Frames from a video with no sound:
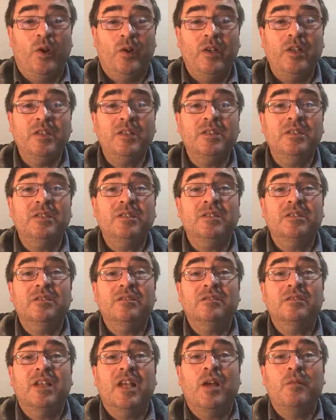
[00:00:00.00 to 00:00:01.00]
If we're
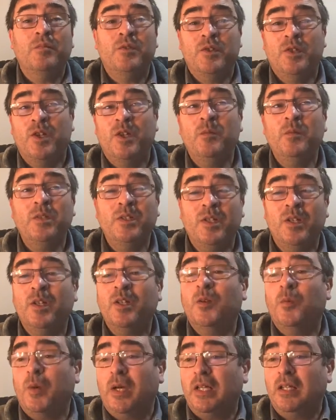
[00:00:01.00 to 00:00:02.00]
honest, I'm sure
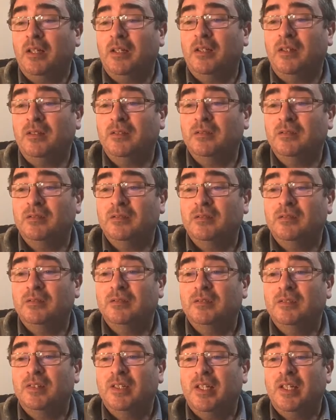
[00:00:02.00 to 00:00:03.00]
we do it quite a lot.
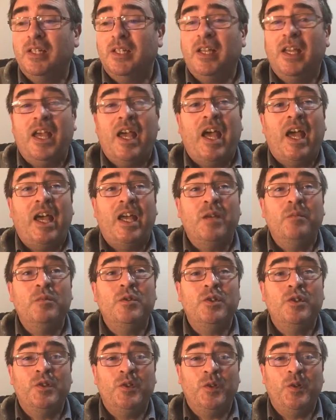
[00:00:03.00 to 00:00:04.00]

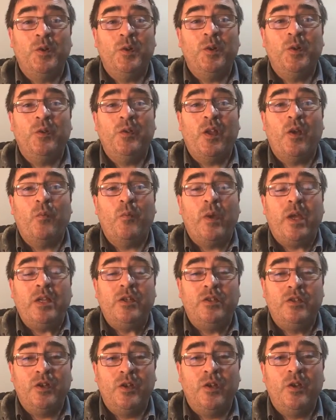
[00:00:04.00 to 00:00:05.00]
I am sure
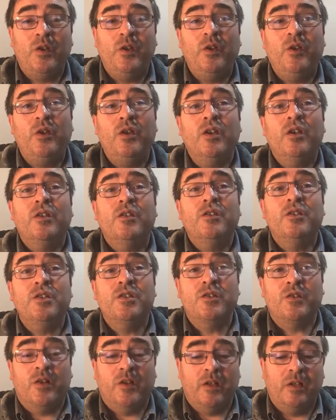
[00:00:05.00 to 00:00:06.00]
that we do
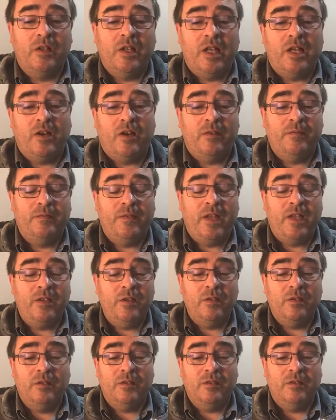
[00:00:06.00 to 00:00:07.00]
struggle in
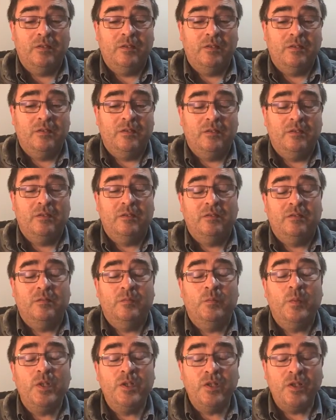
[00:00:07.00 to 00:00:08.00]
our faith.
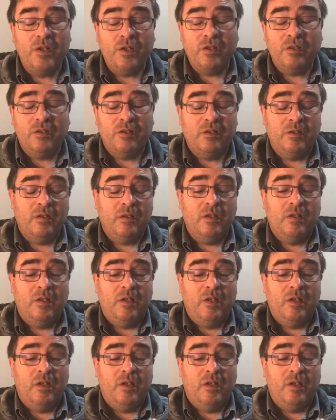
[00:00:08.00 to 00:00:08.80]
We do.